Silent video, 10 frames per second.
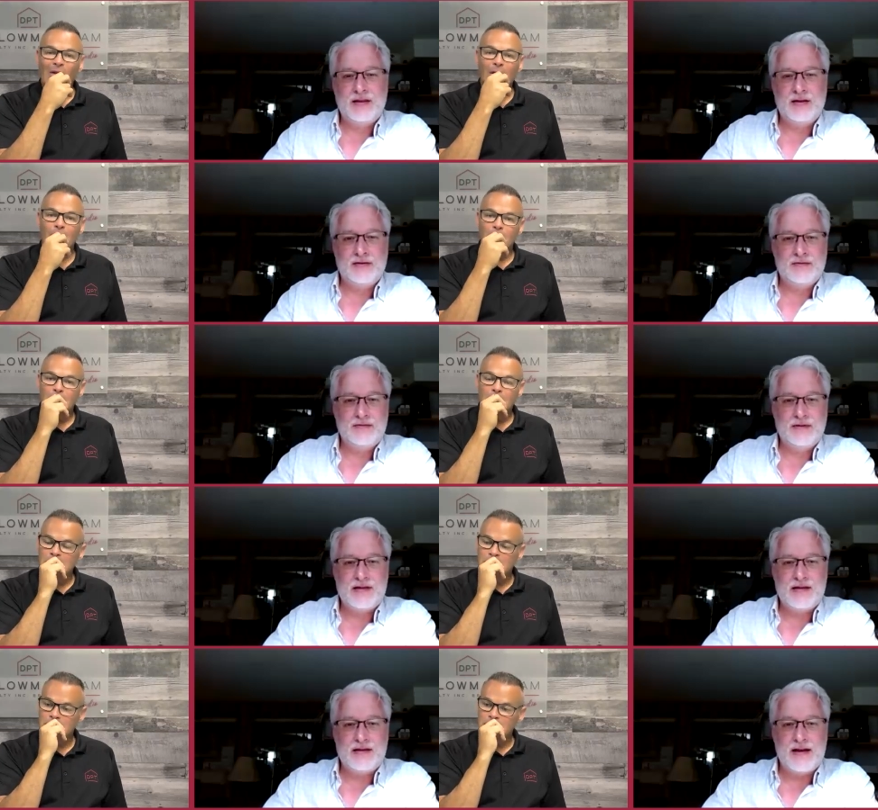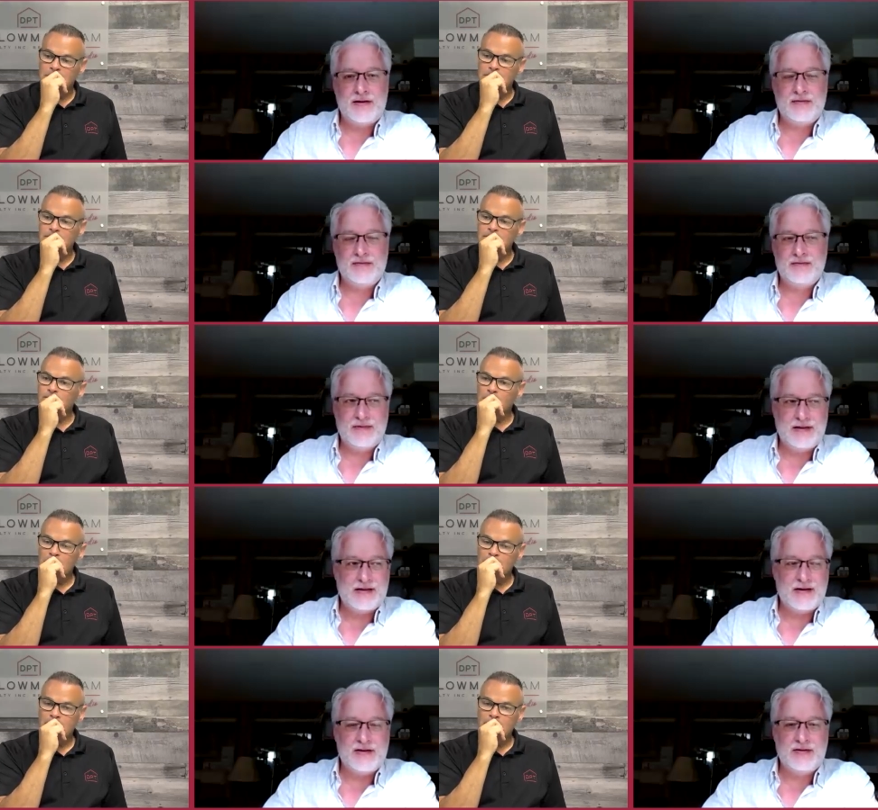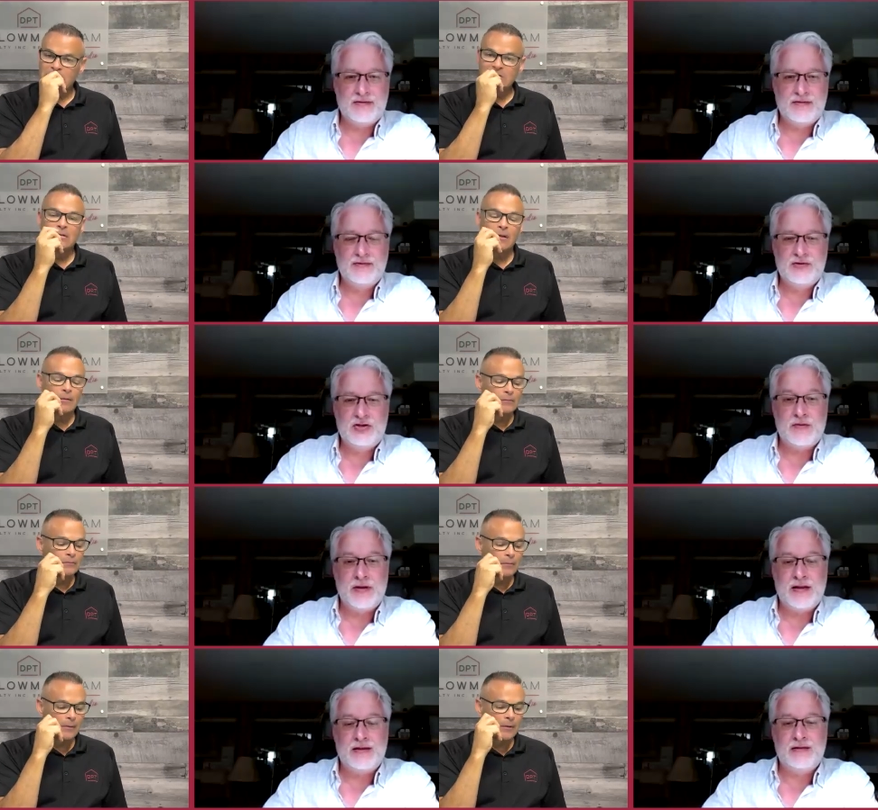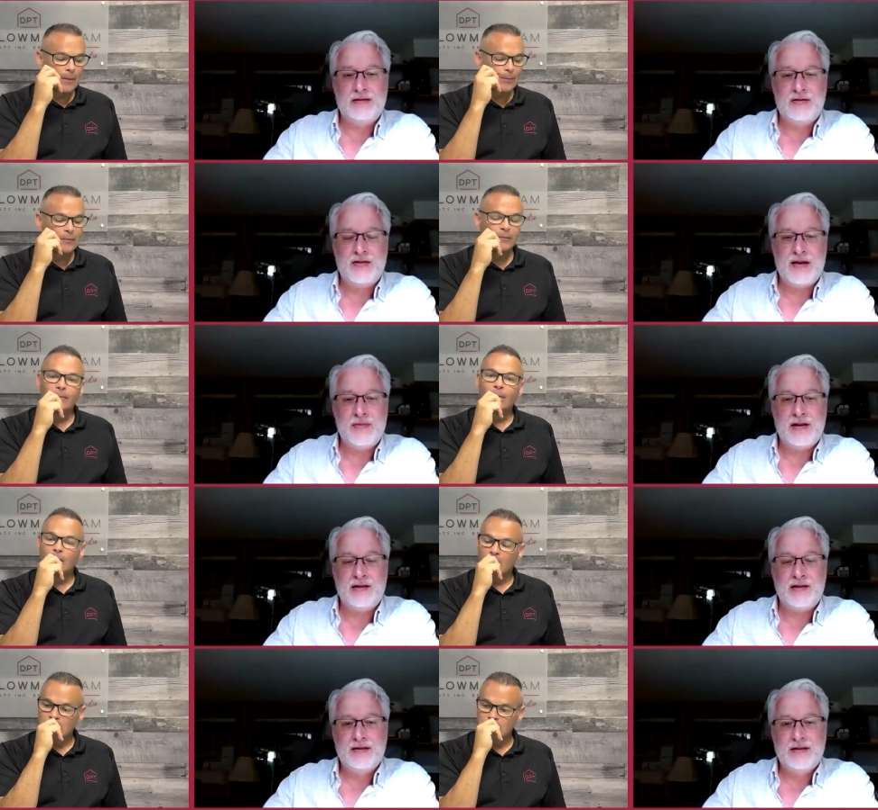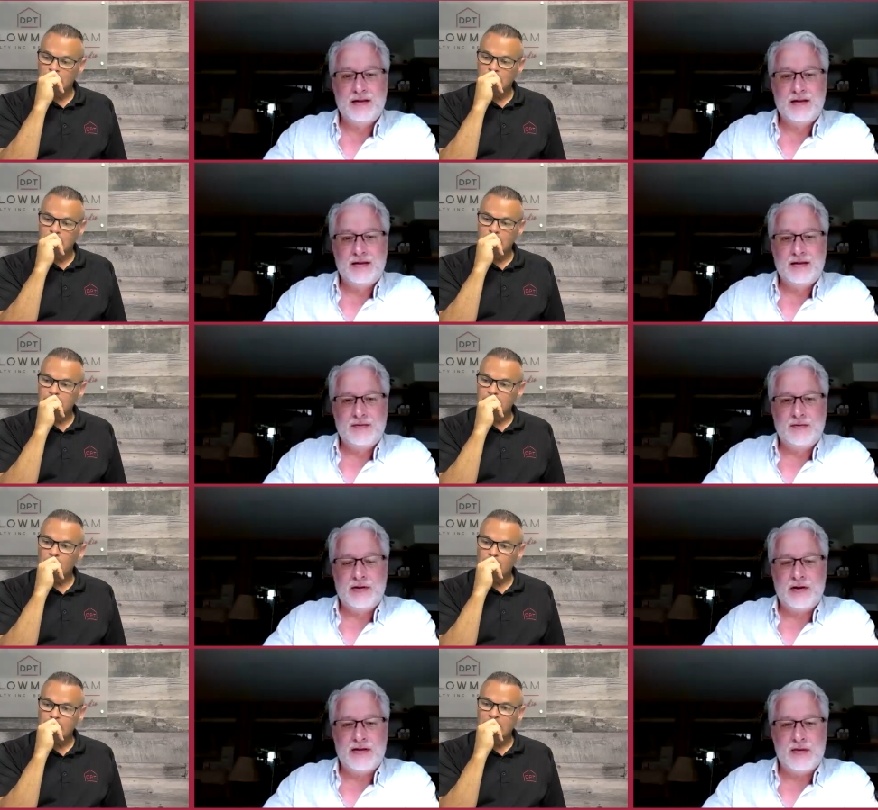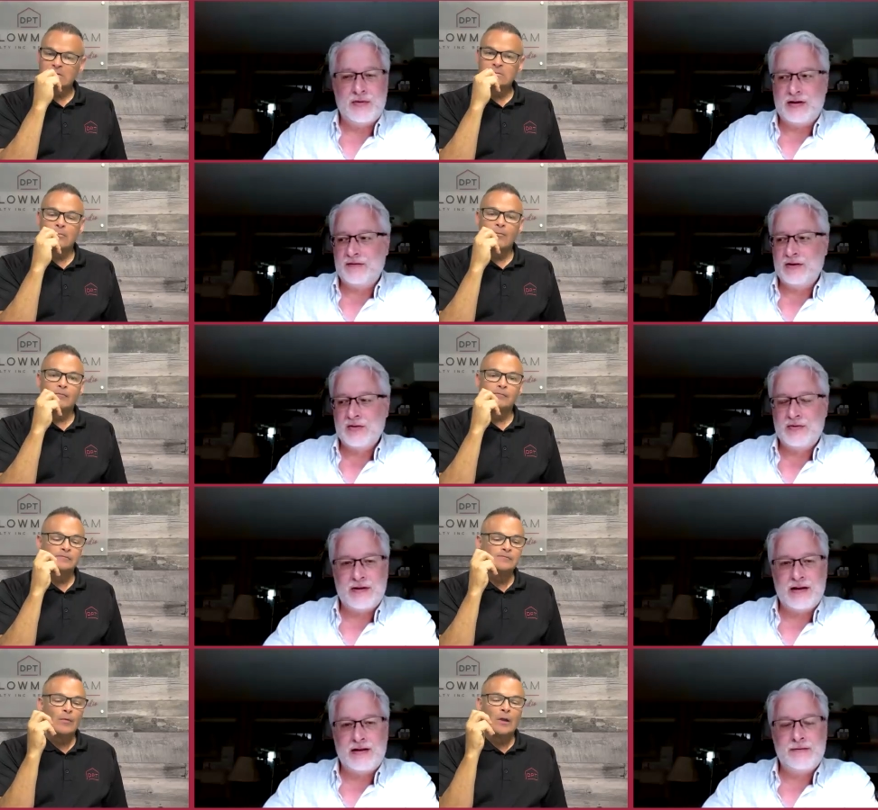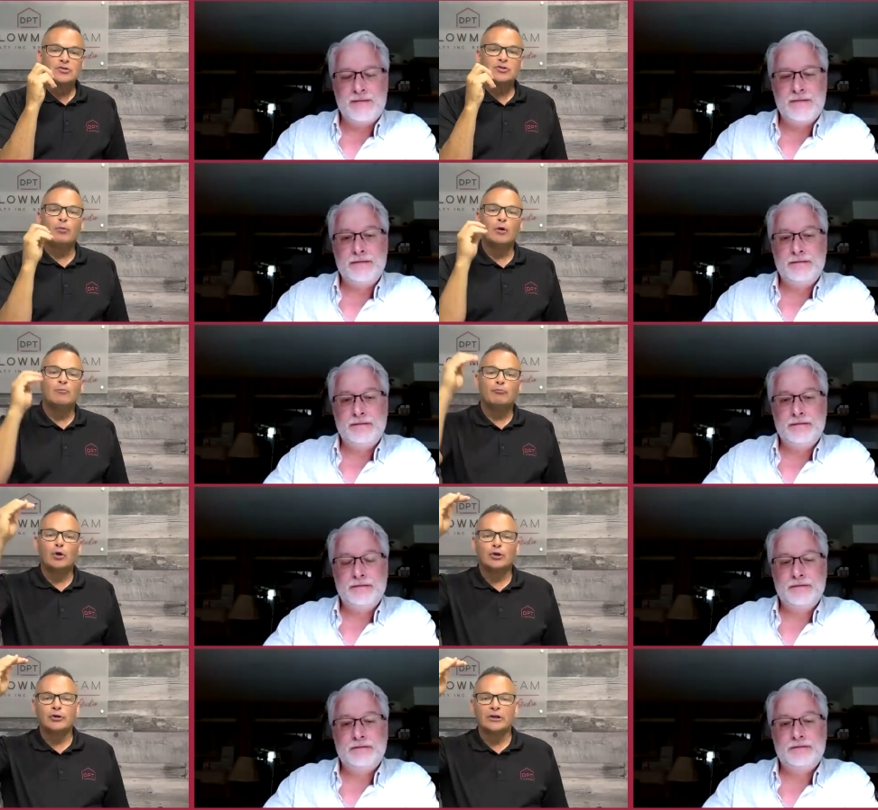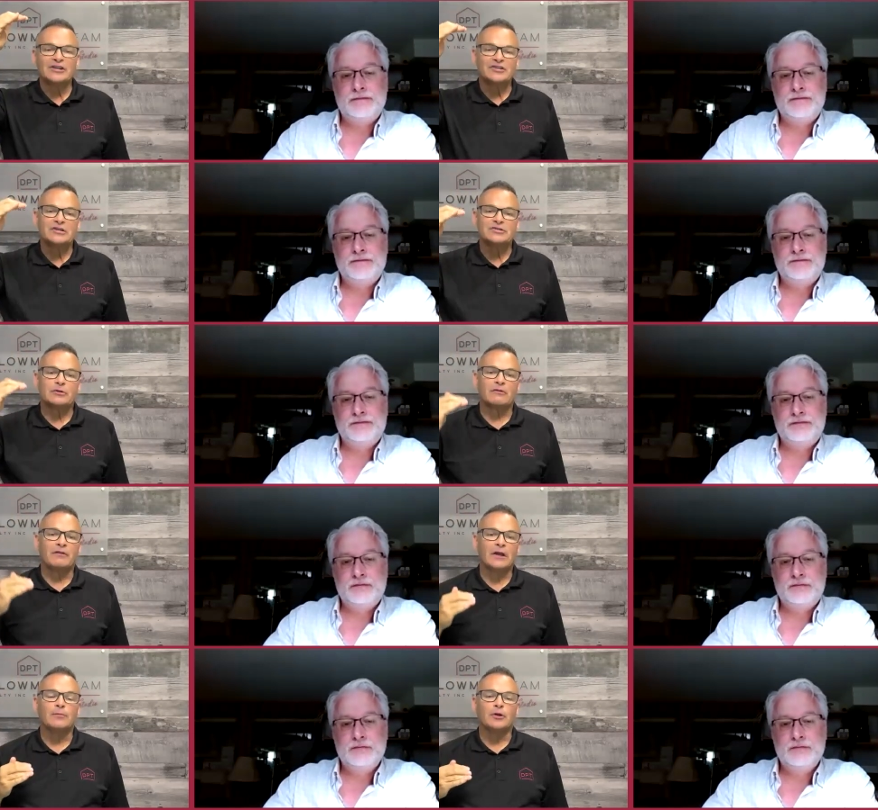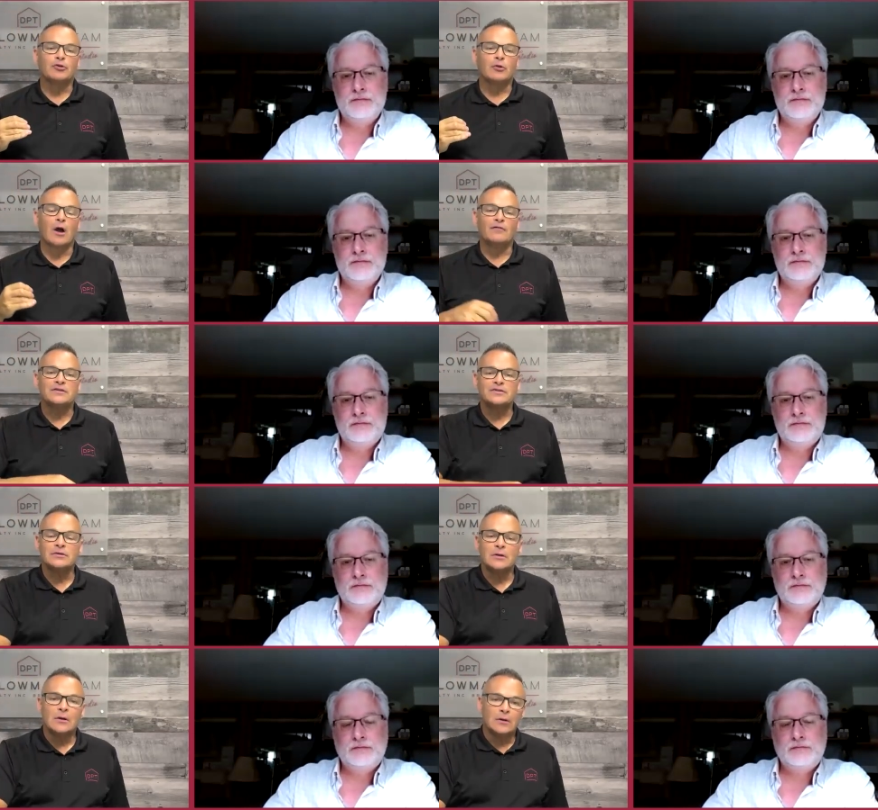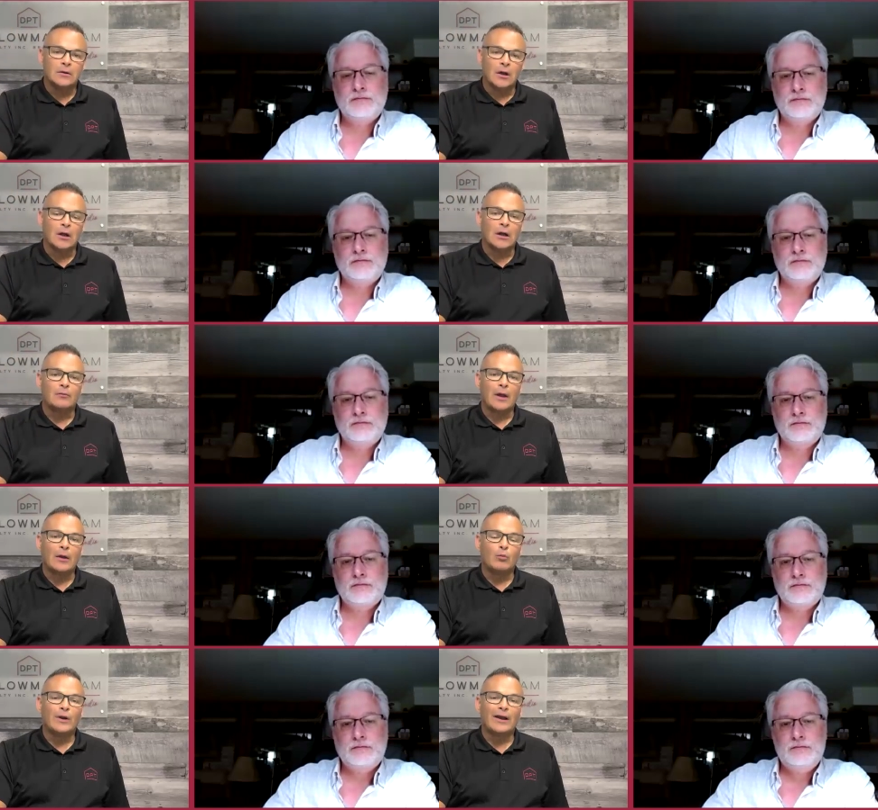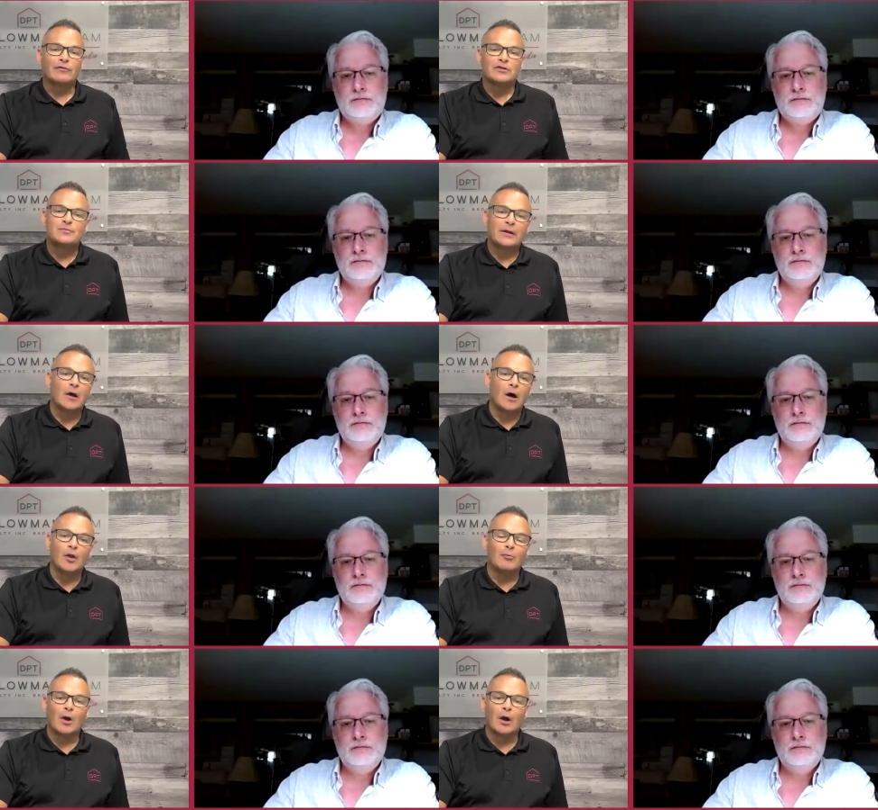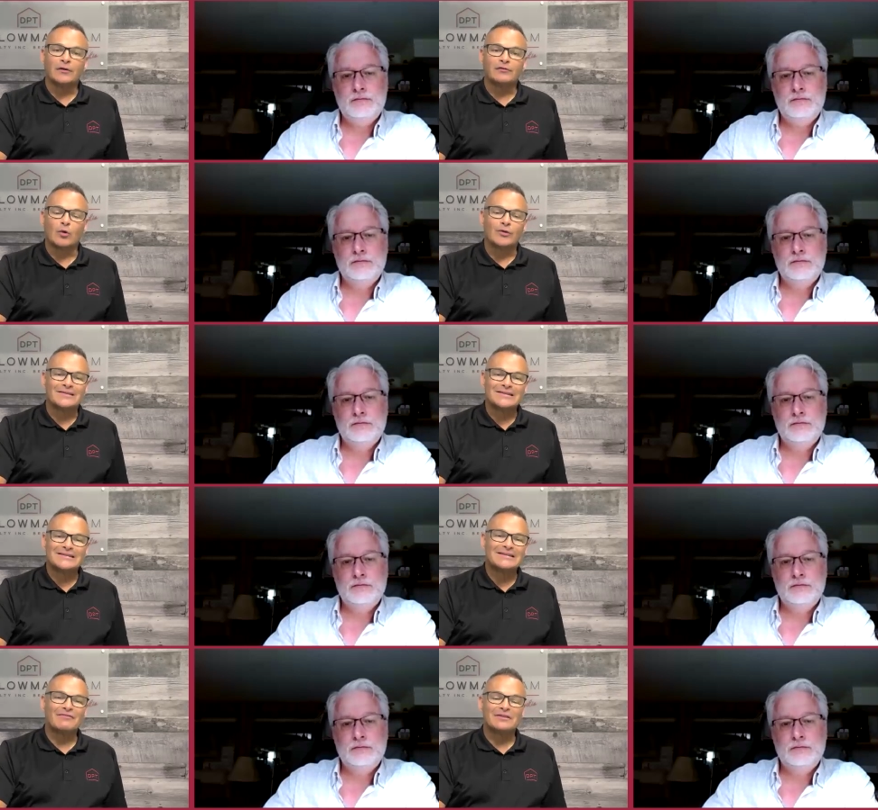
Speaker 1: you know, it, how to, it's hard to jump in and do that many when there aren't that many available right now.
Speaker 2: So pull, pull your listings that are available in your office uh, and whatever's been on the market for more than seven